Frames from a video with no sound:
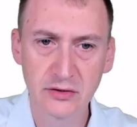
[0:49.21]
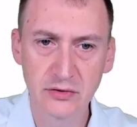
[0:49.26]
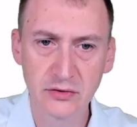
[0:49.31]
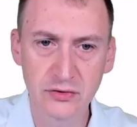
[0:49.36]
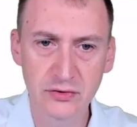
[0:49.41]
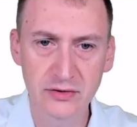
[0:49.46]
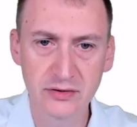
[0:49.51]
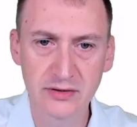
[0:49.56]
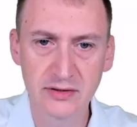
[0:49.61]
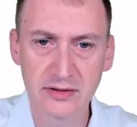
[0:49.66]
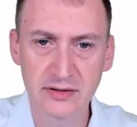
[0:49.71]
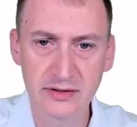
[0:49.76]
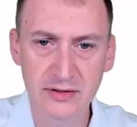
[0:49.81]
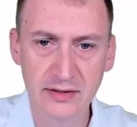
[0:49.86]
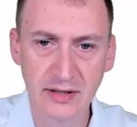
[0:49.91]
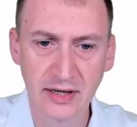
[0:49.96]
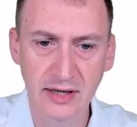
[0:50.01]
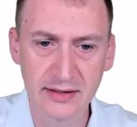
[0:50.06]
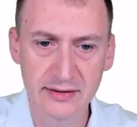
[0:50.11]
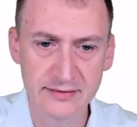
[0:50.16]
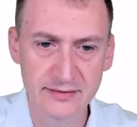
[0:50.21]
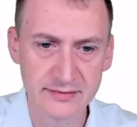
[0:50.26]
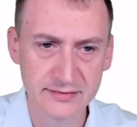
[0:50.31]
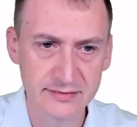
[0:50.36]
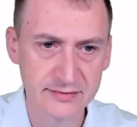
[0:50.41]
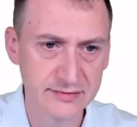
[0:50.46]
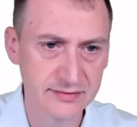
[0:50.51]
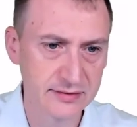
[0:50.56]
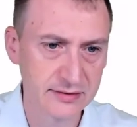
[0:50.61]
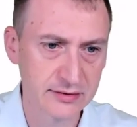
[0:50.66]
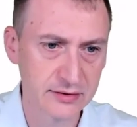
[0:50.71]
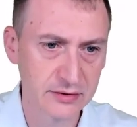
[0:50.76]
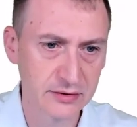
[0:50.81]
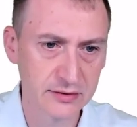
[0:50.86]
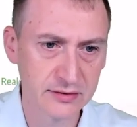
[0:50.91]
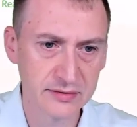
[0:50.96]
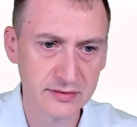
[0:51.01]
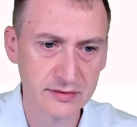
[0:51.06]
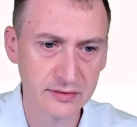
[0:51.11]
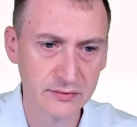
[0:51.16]
this is
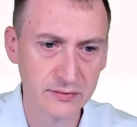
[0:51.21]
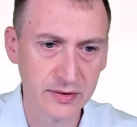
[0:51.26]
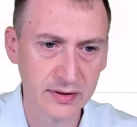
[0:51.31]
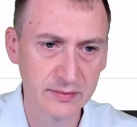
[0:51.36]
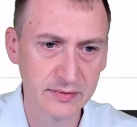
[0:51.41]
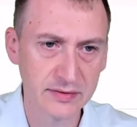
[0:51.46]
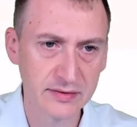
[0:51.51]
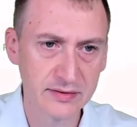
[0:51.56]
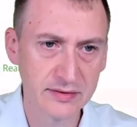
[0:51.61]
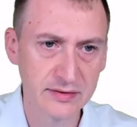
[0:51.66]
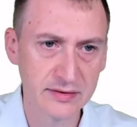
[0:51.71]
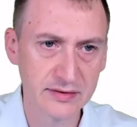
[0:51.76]
not the right